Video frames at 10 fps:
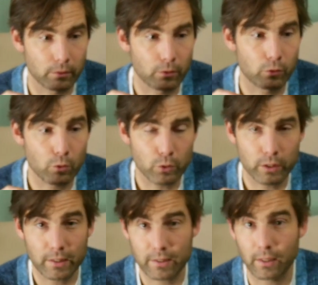talking
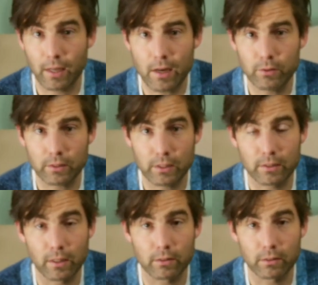that's allowed is
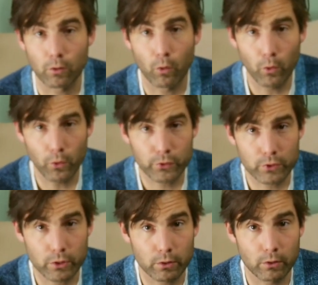that the
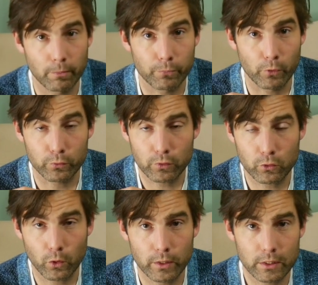author of the
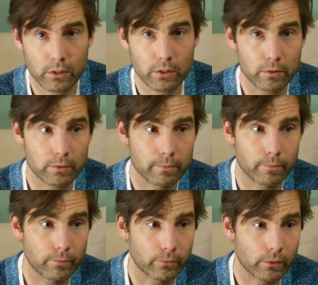drawings
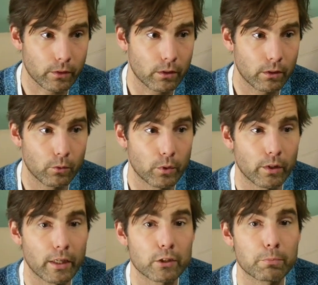will
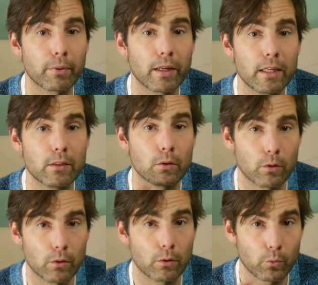explain
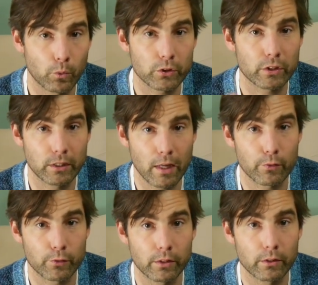what's in
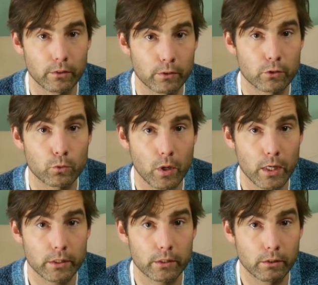every
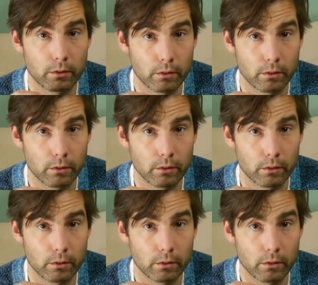square,